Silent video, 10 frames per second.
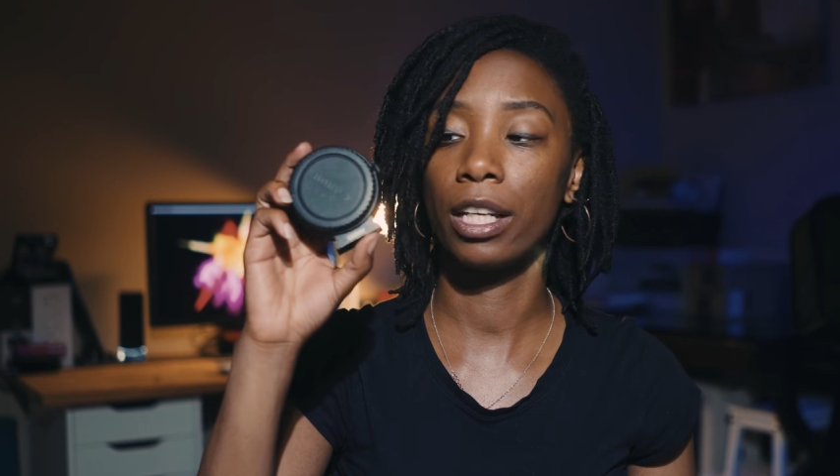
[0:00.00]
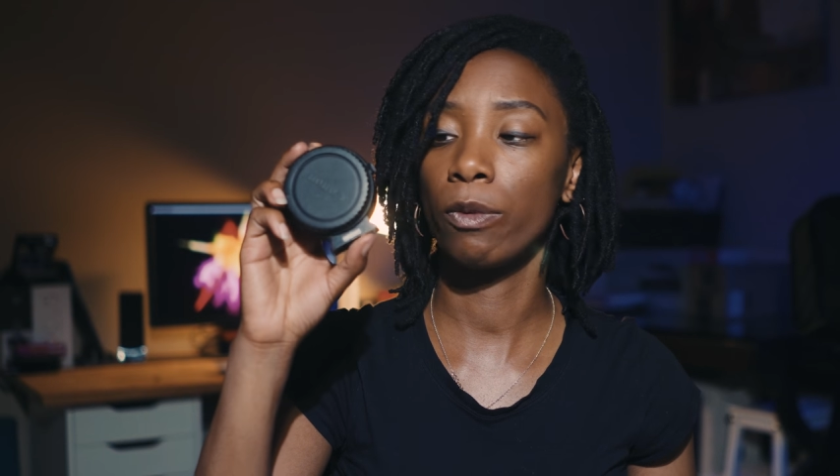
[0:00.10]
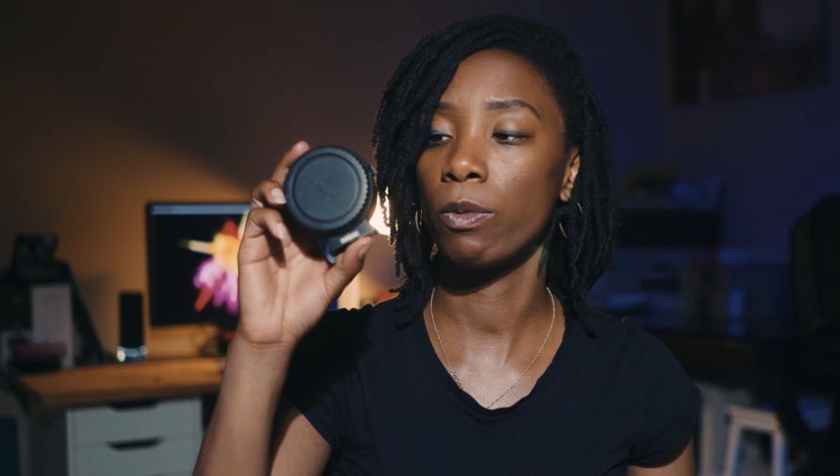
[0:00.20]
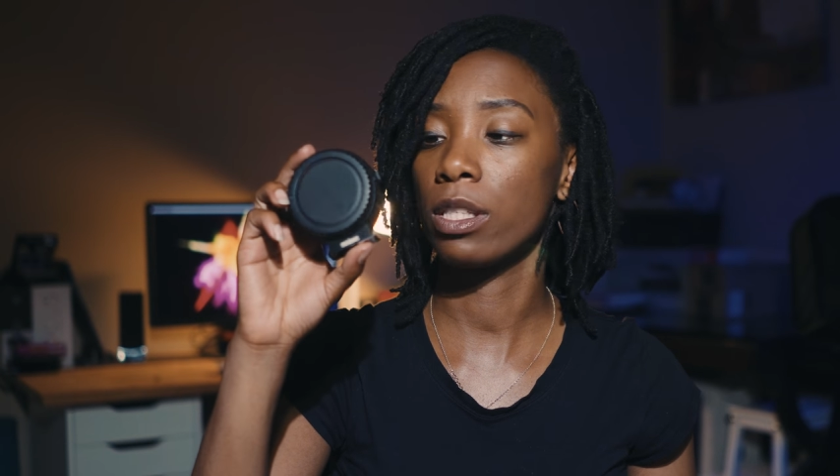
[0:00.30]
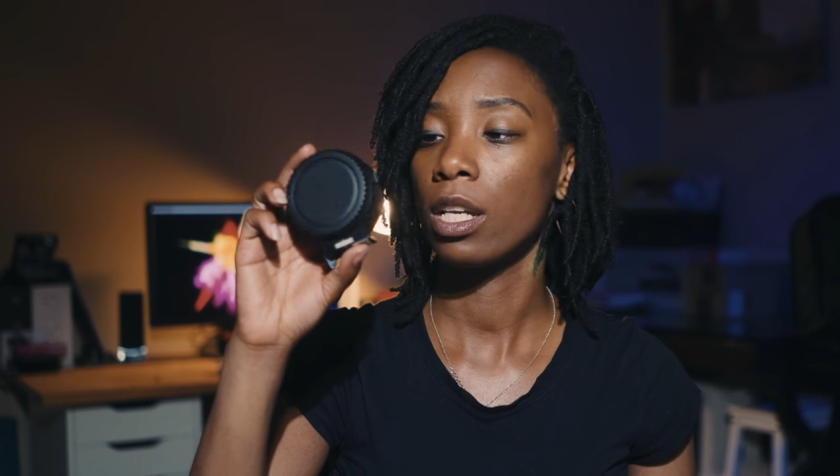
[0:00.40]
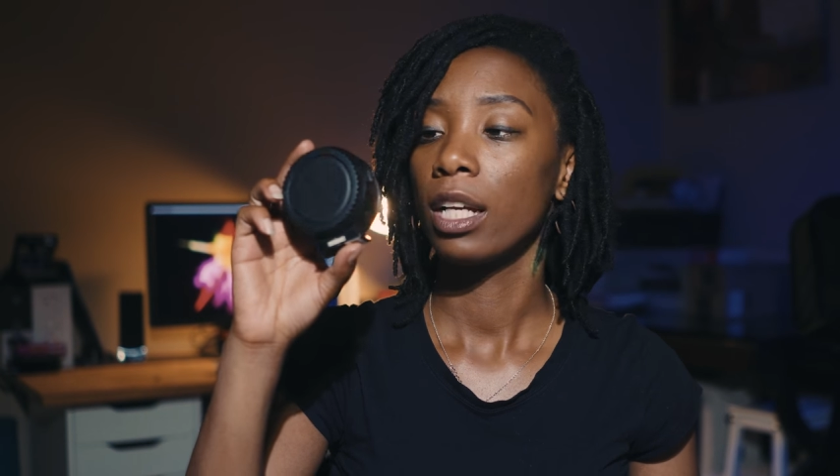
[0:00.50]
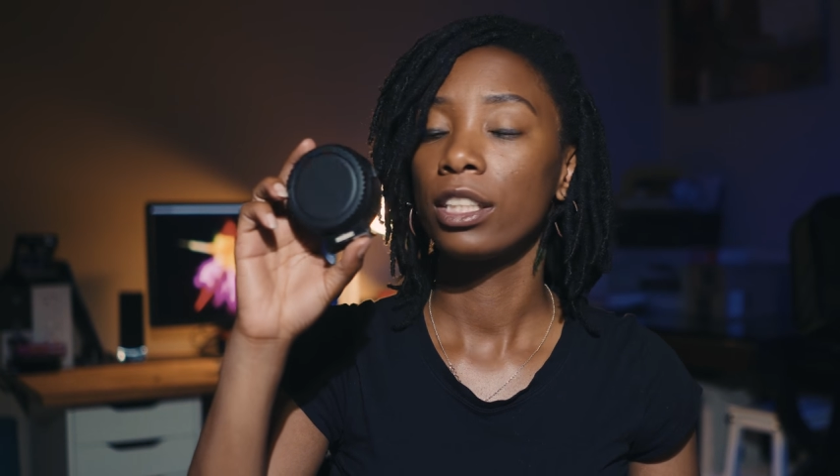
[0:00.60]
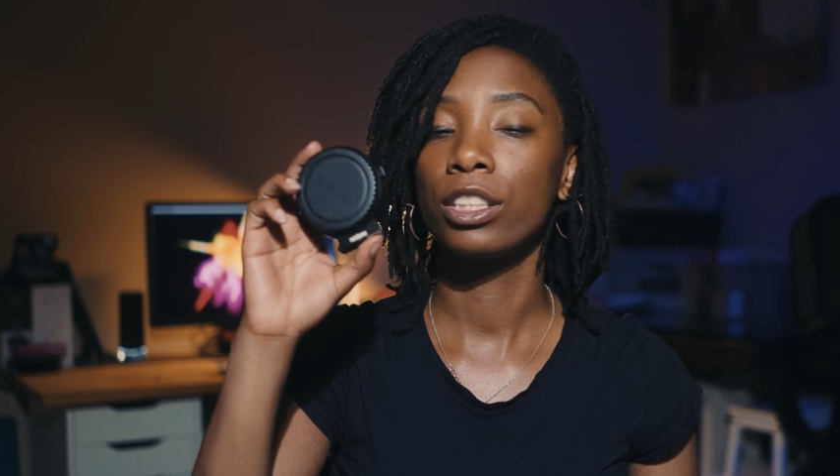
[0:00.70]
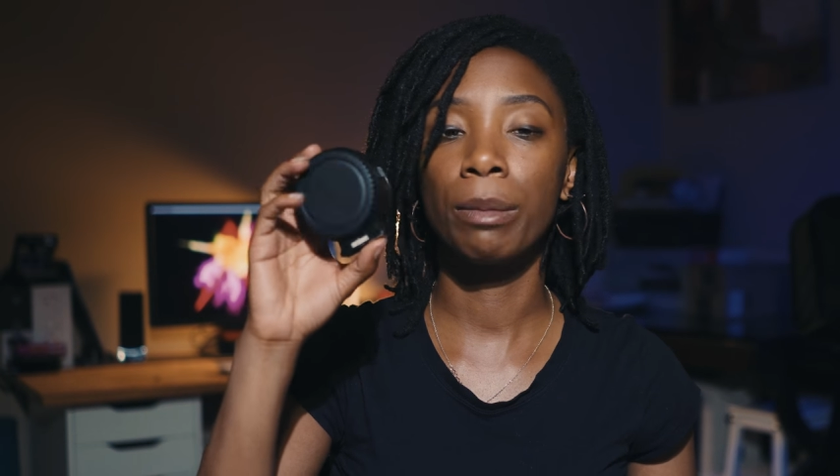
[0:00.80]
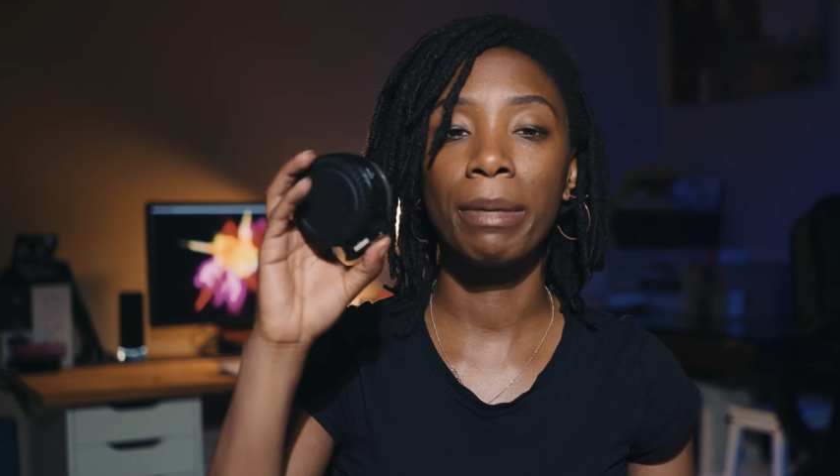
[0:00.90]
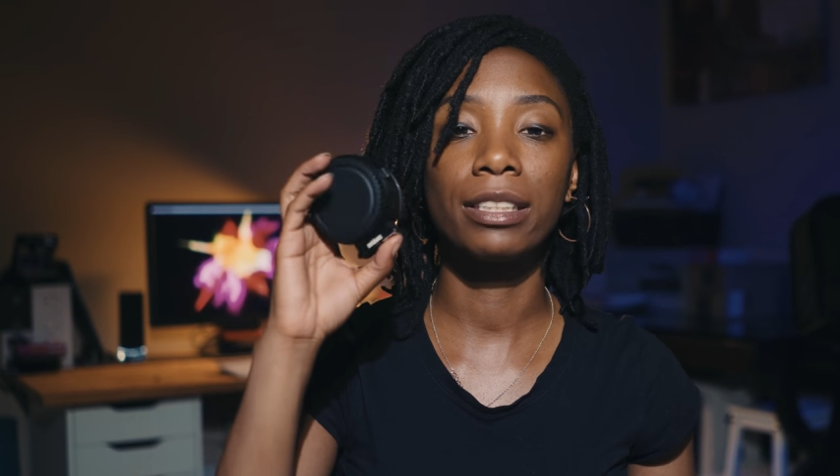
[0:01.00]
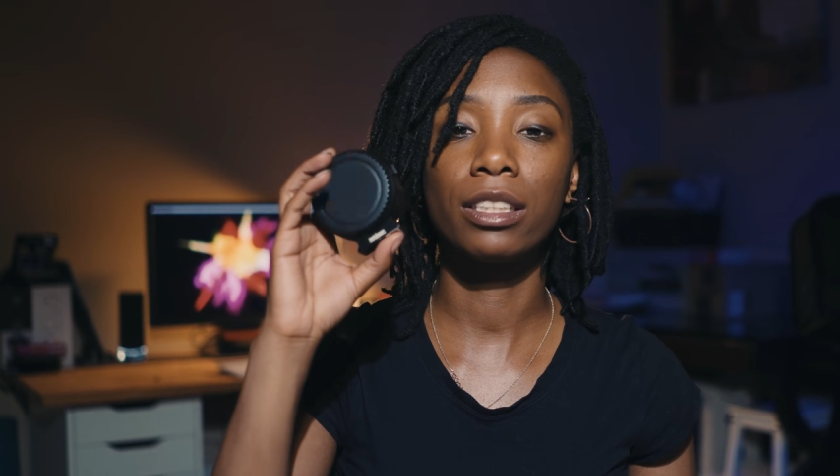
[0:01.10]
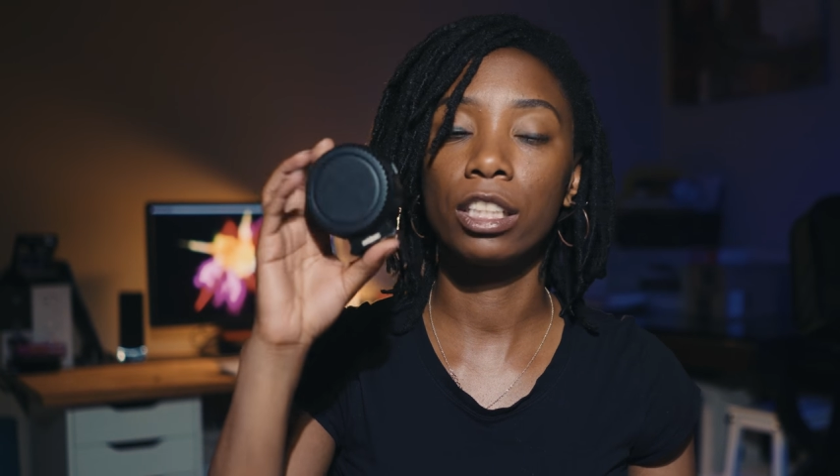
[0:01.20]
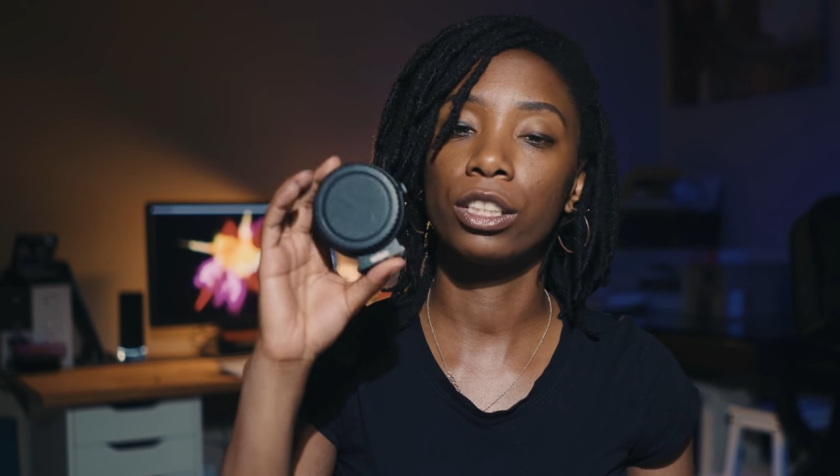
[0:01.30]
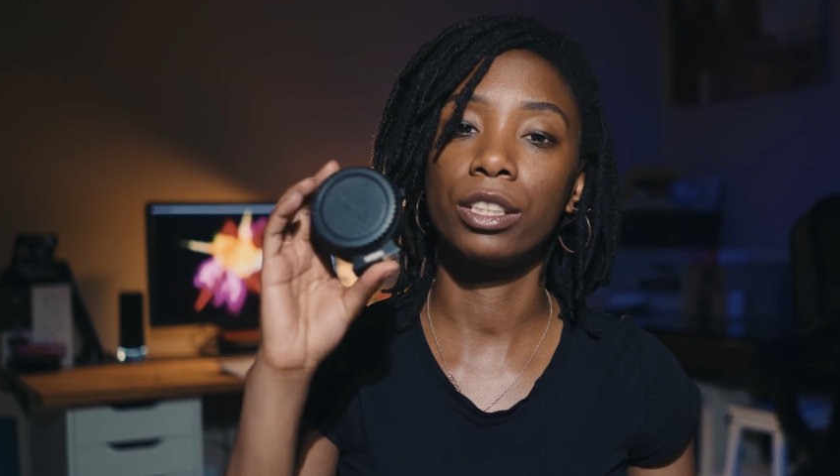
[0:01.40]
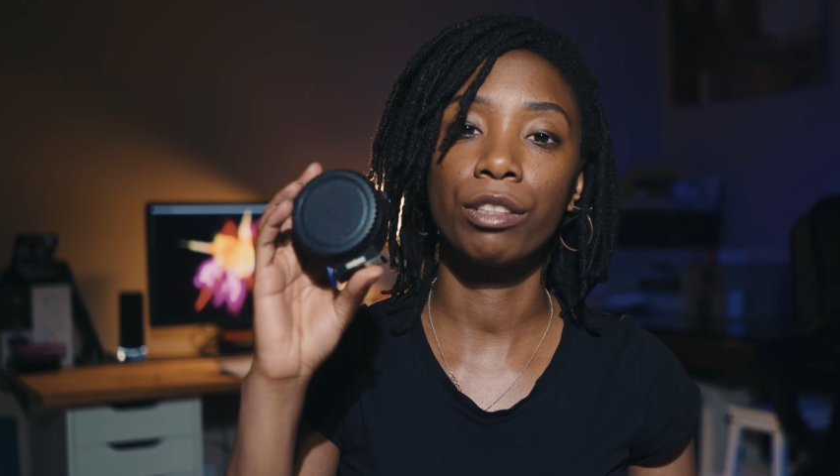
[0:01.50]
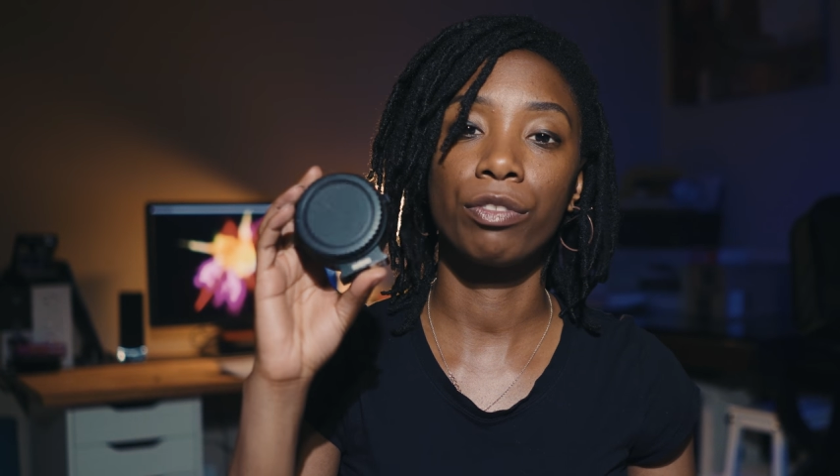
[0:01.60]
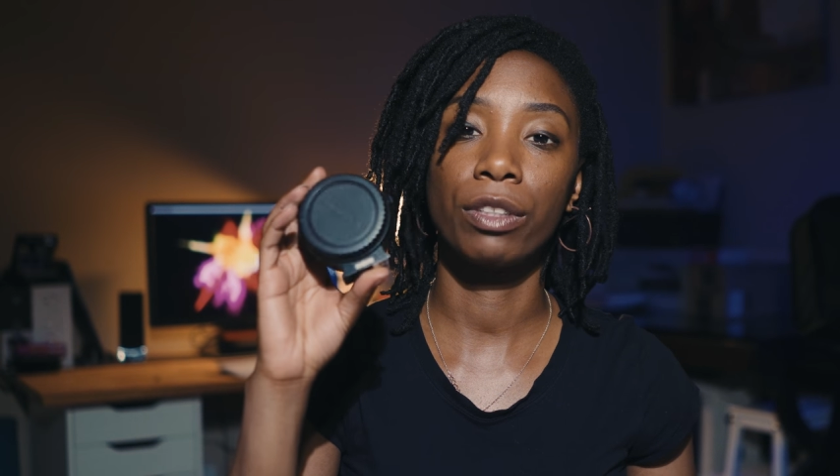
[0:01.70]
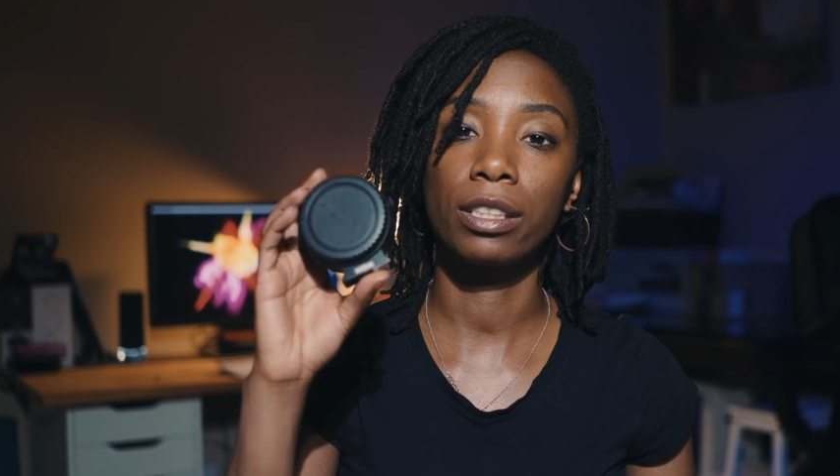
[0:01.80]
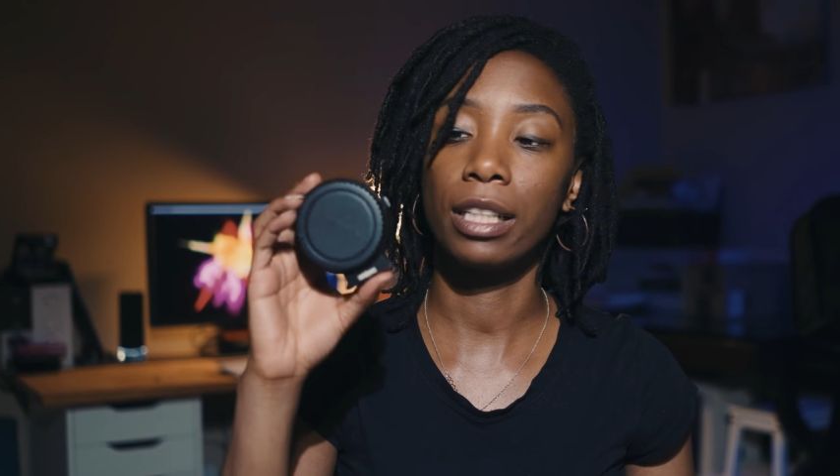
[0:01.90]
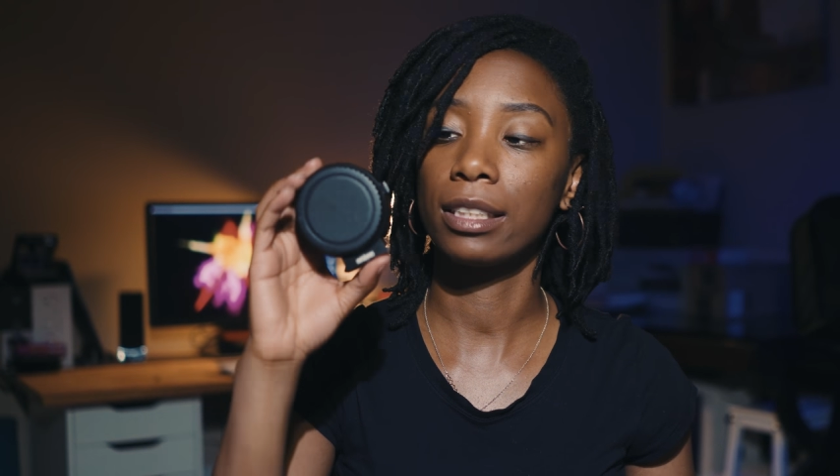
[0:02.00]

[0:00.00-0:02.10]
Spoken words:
and it made such a difference.